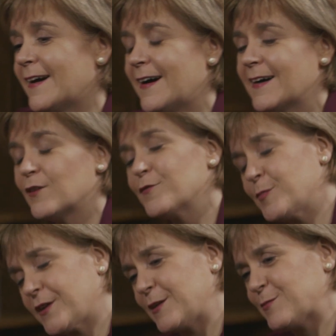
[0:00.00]
uh, I love the
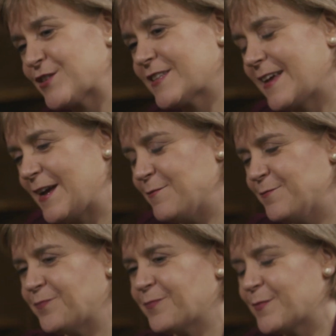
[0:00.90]
Proclaimers.
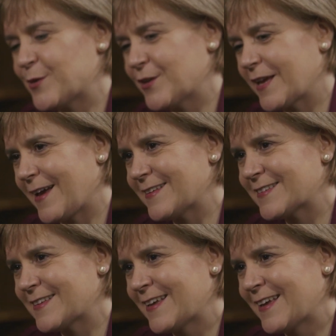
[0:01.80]
Um, Which one was guys.
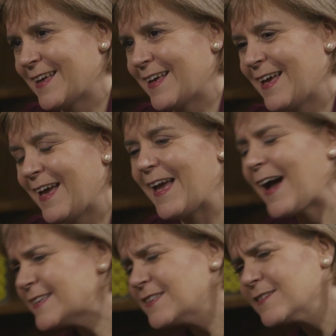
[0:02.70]
that asking the question? Uh,
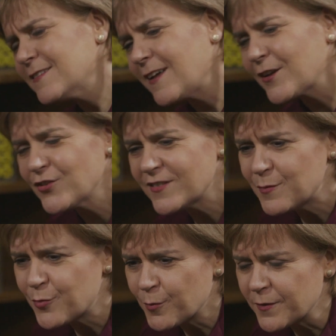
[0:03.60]
I didn't. I couldn't
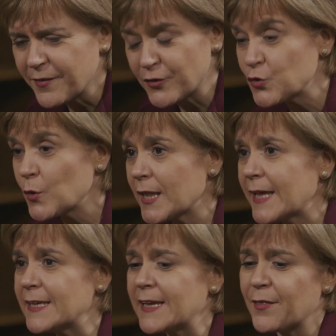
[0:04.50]
see properly. They're so
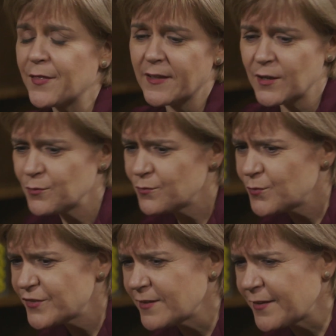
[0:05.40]
alike. I think it
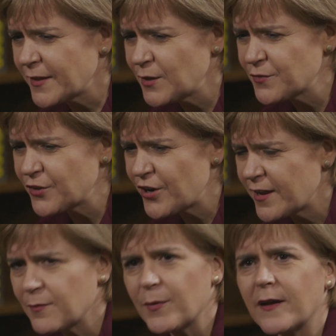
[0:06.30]
was. I think it was
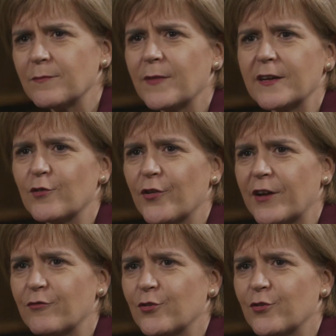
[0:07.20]
Craig, but I might have got that